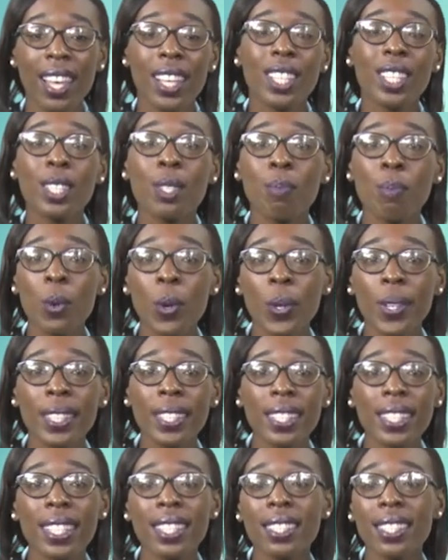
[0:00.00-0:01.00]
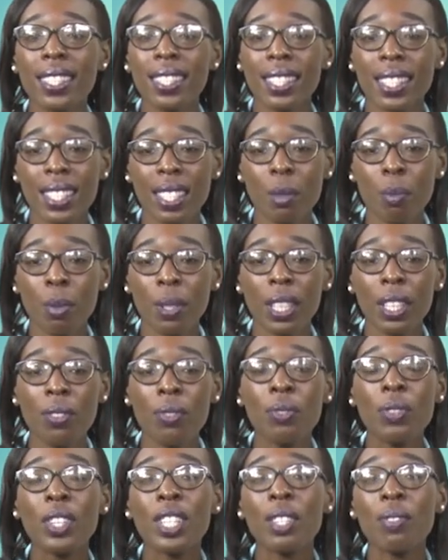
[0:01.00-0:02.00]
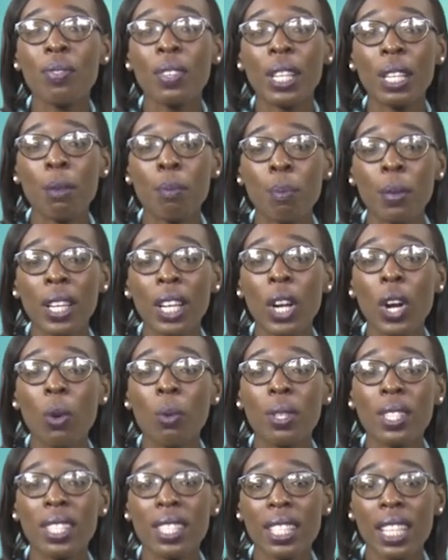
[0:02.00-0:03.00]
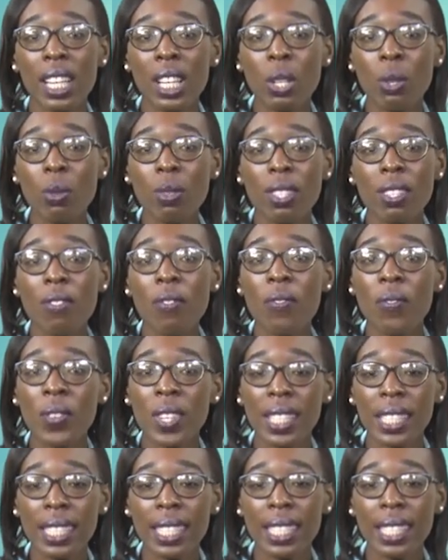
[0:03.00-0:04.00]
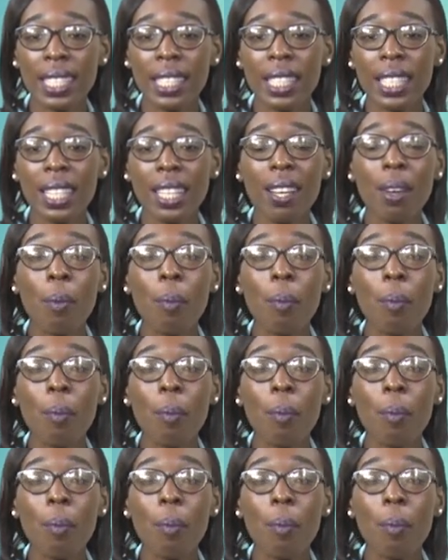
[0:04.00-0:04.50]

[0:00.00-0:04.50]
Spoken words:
Sports is a discipline for developing ourselves physically,